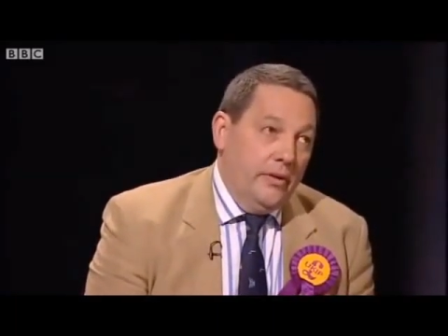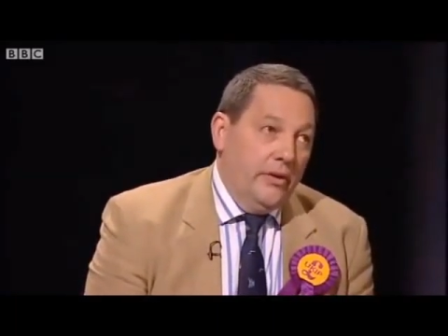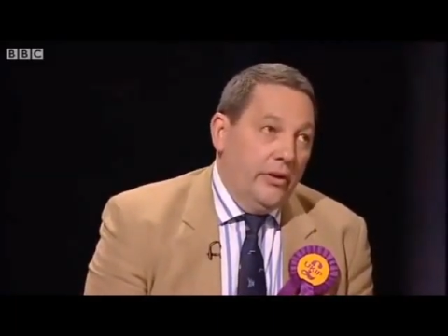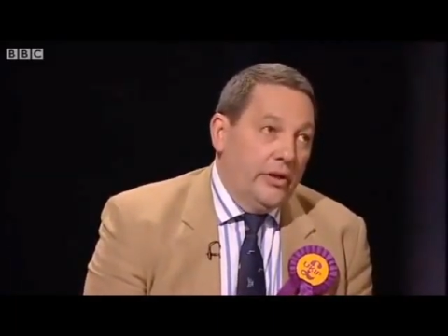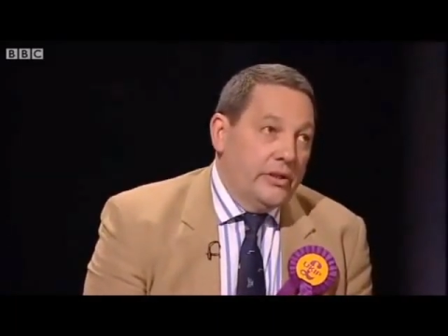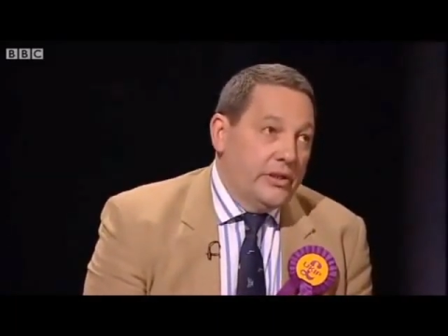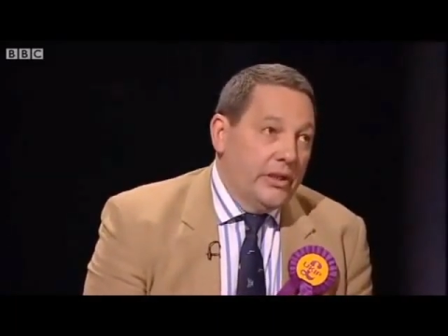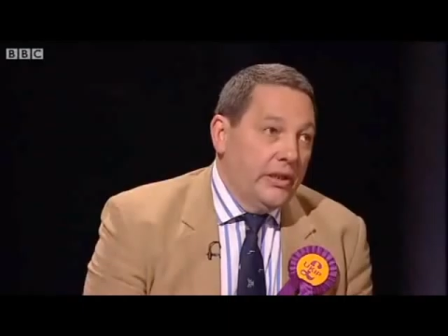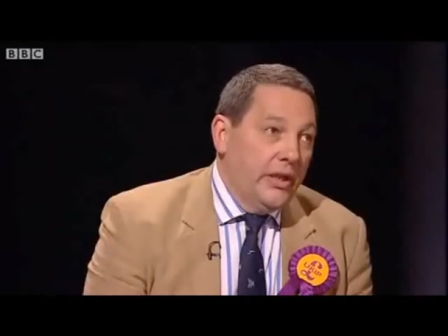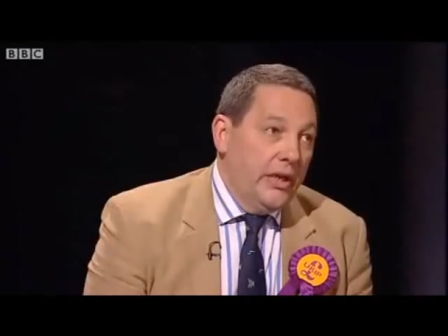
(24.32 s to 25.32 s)
that there is
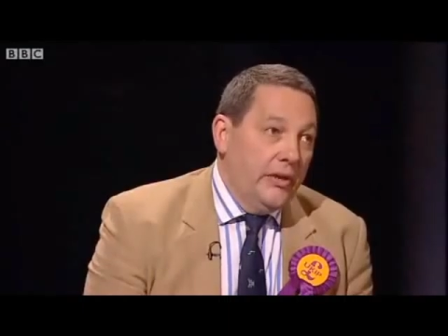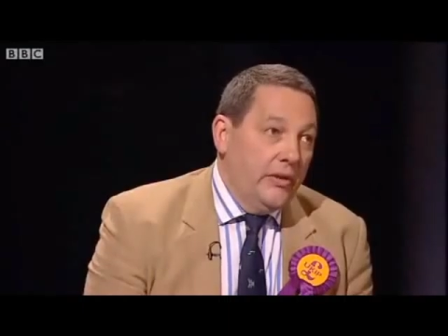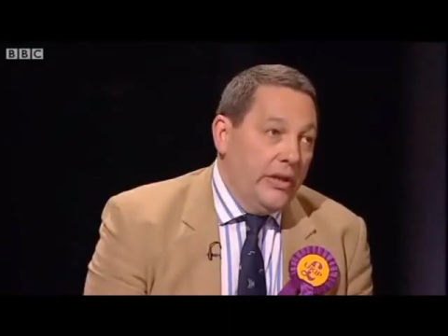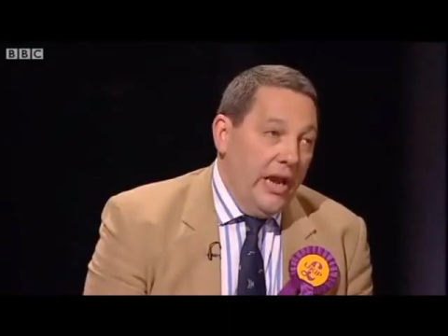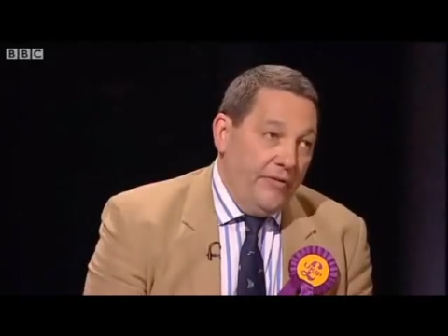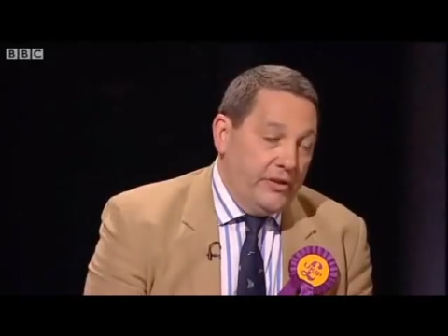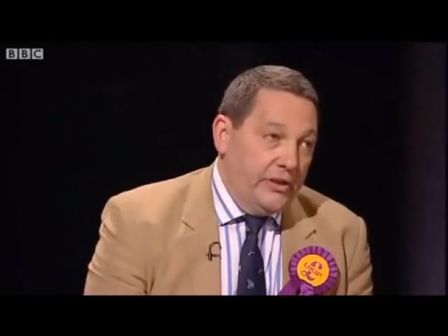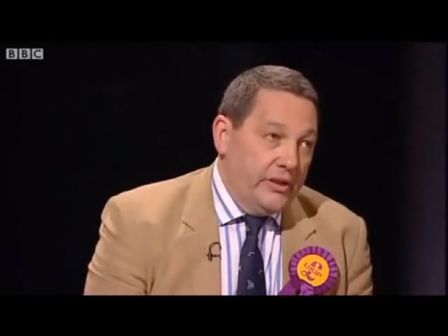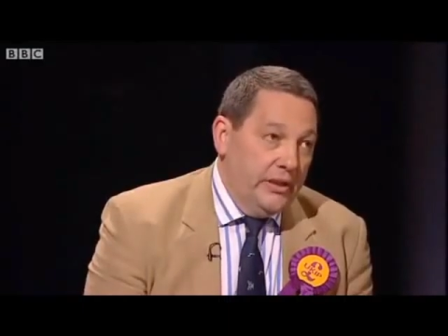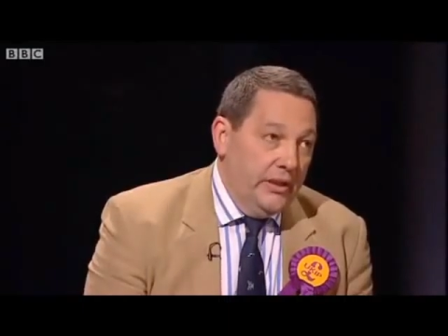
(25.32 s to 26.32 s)
in the, the deficit.